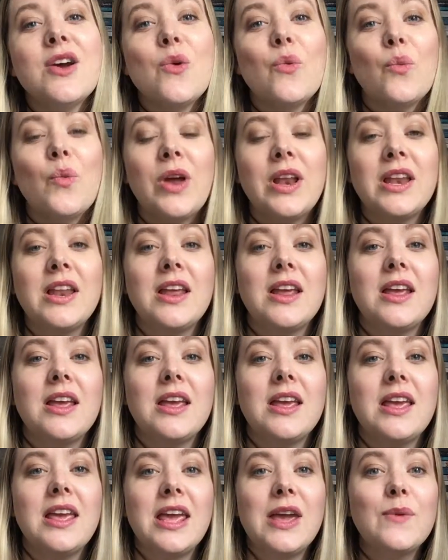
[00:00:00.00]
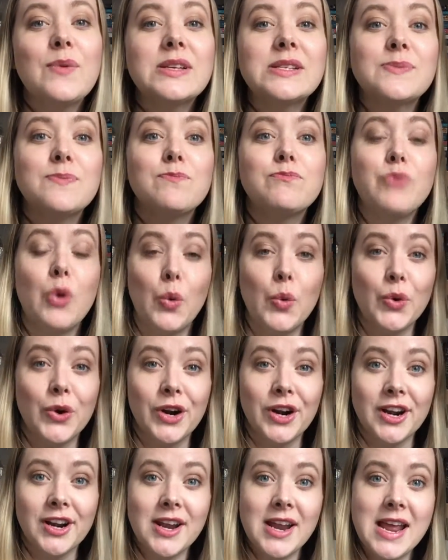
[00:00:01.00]
When he was
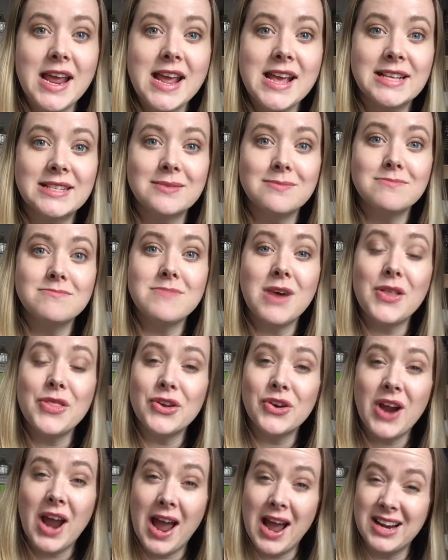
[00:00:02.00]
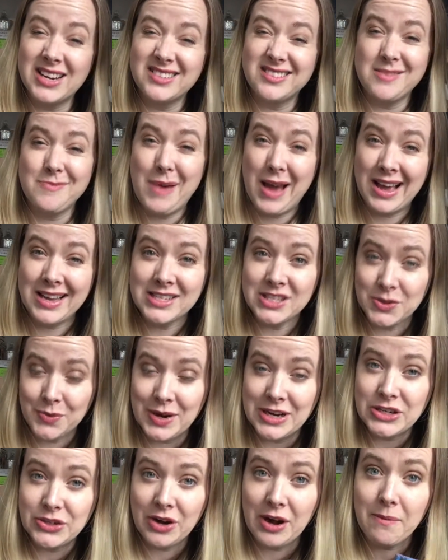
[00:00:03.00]
born, his mother actually passed
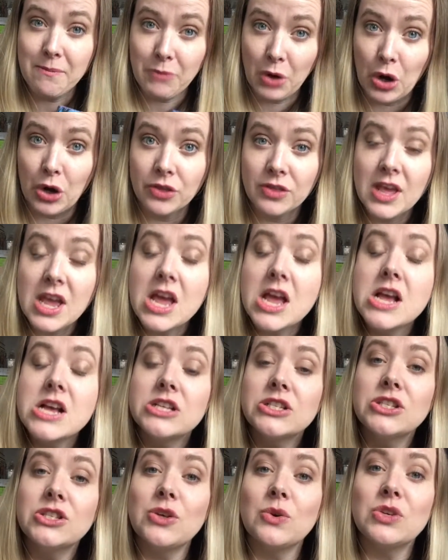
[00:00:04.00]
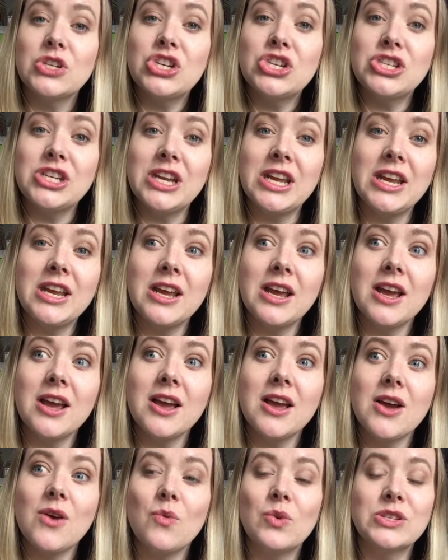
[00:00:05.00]
away during birth. So she
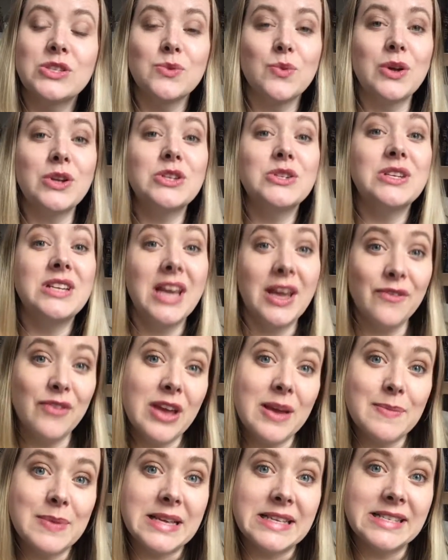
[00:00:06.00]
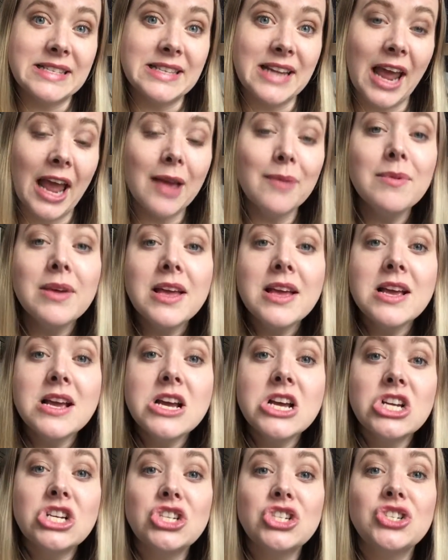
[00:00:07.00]
was the one to give him his name.
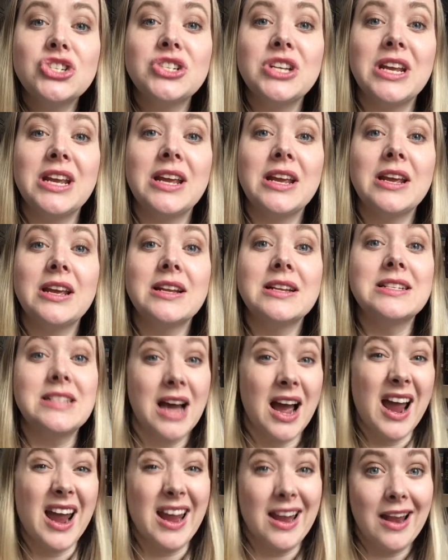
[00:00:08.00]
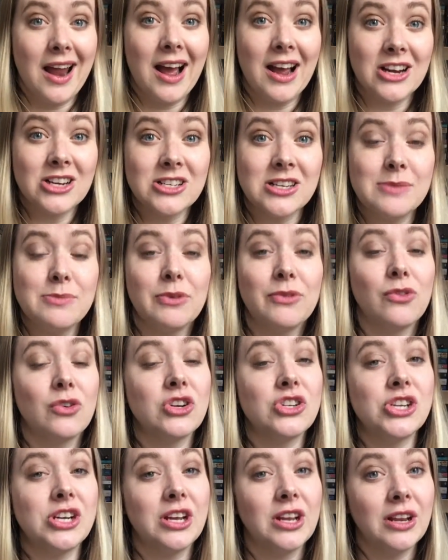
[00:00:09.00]
She died actually
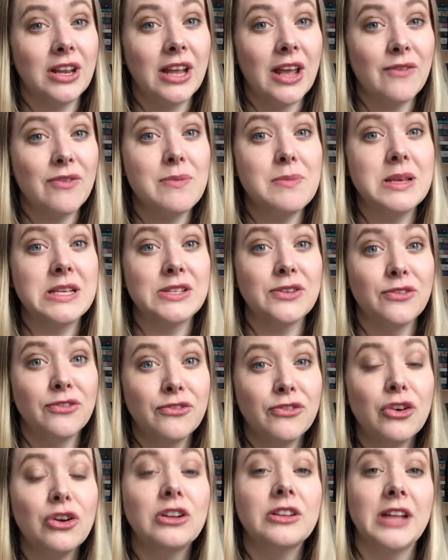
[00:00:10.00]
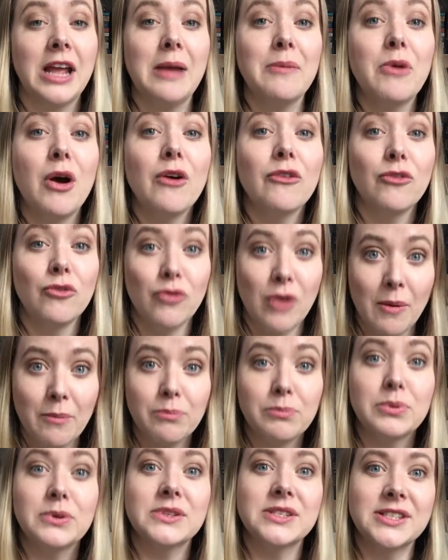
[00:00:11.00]
before she could give him his full name of
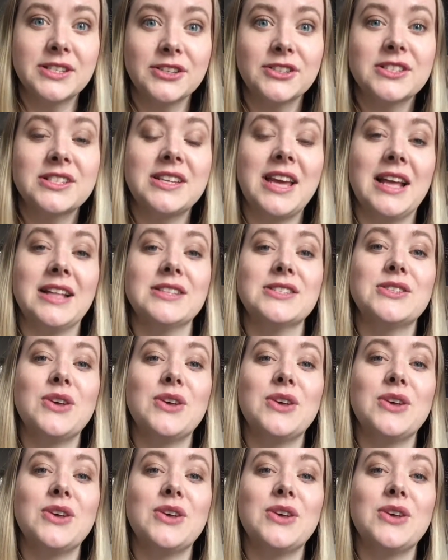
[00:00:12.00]
Rumpelstiltskin.